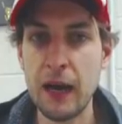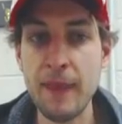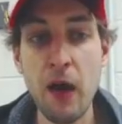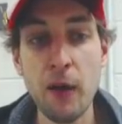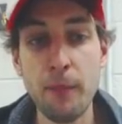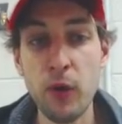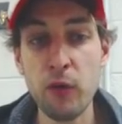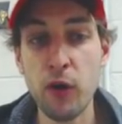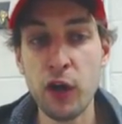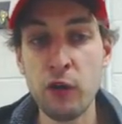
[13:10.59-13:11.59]
I'm now
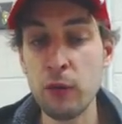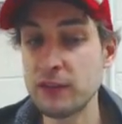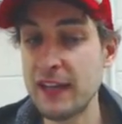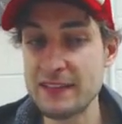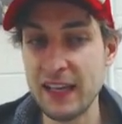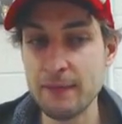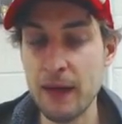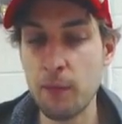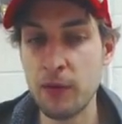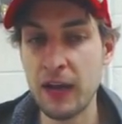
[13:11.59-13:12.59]
at a point where a crit will
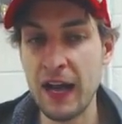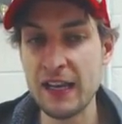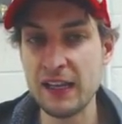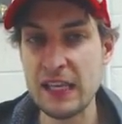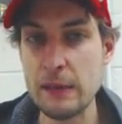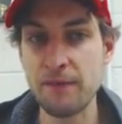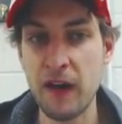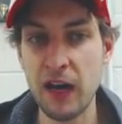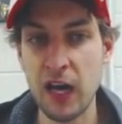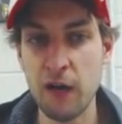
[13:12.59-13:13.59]
not take him out, but I need to
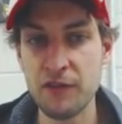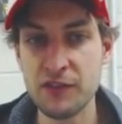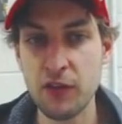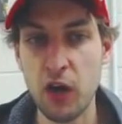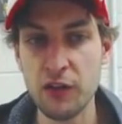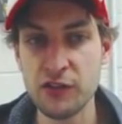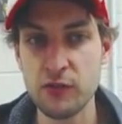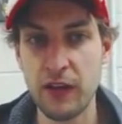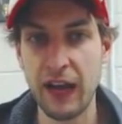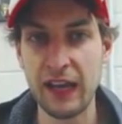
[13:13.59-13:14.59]
keep firing off the Scalds.